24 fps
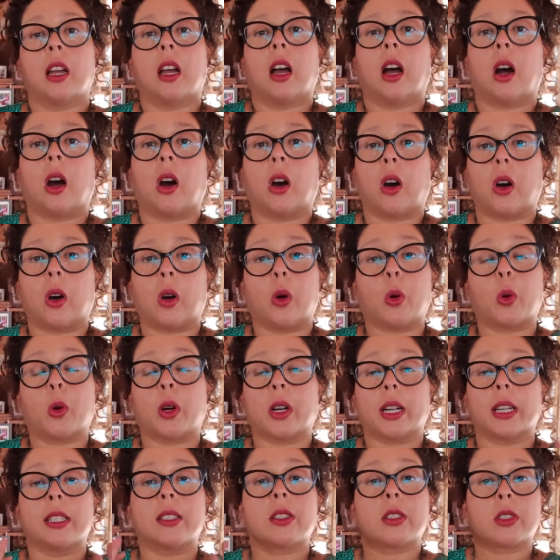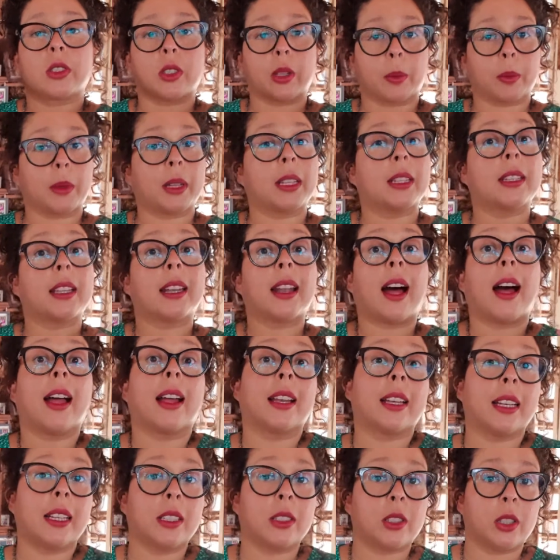Or is there something that I
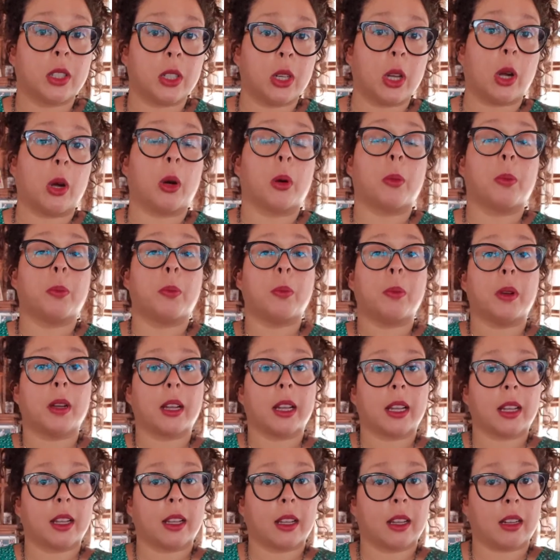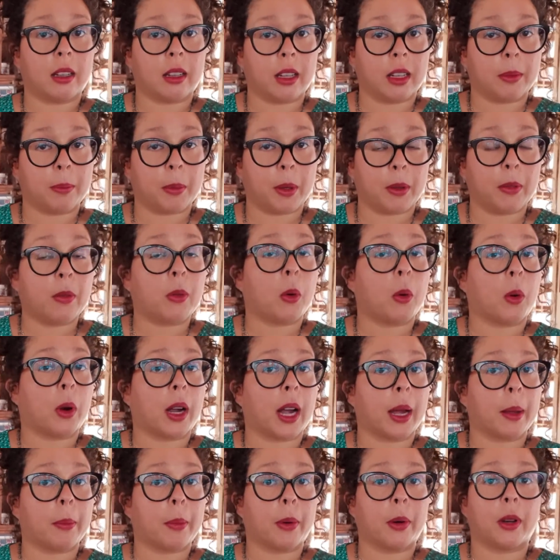need to know before
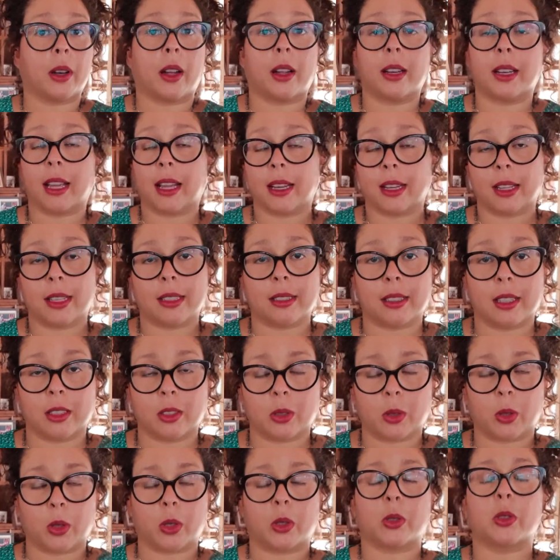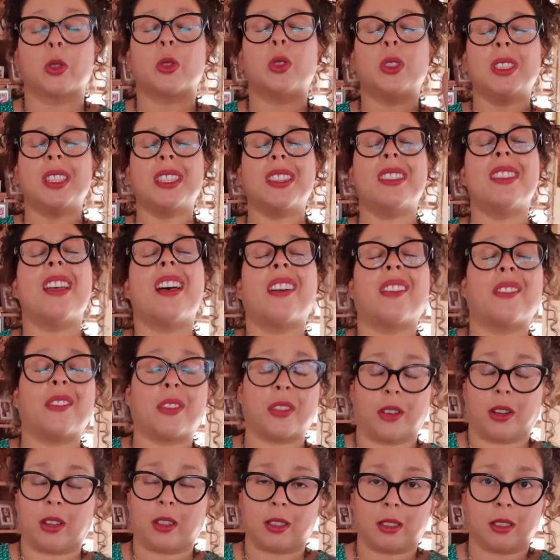I put on any essential oils?
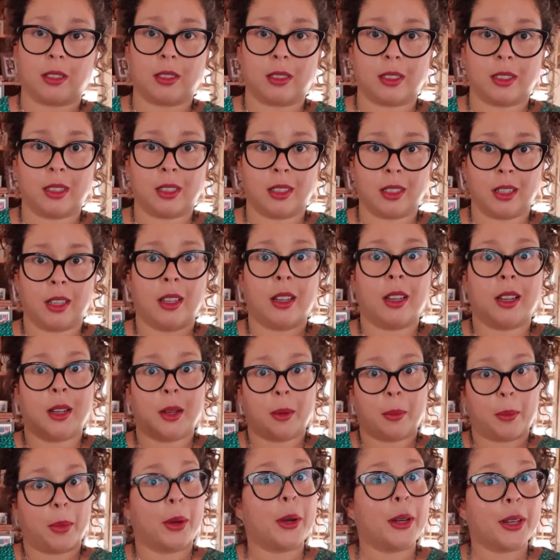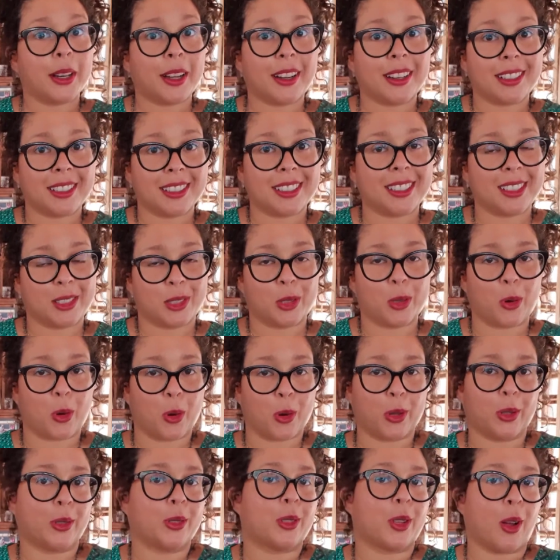Never put on essential
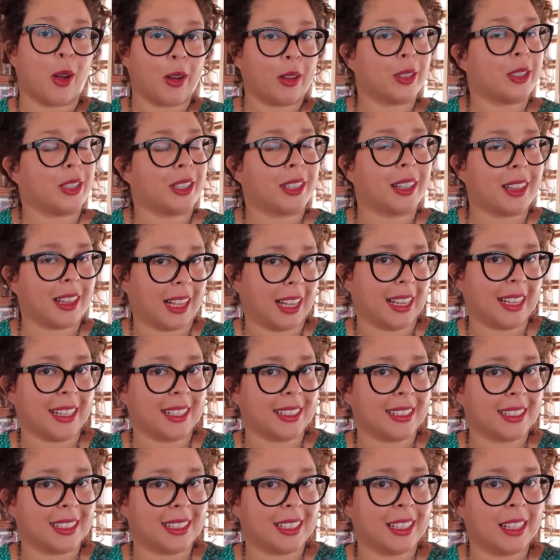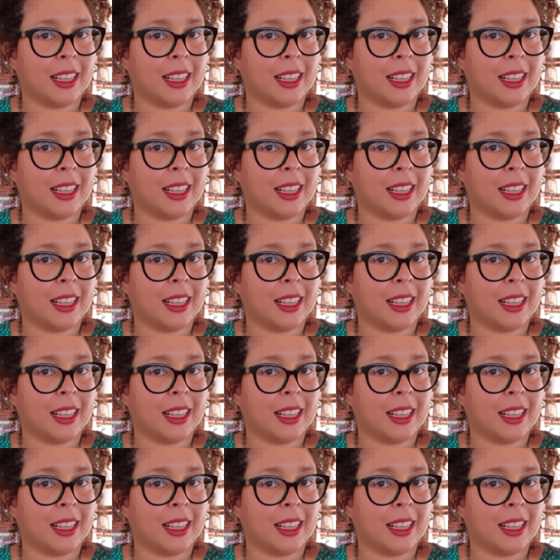oils on your client.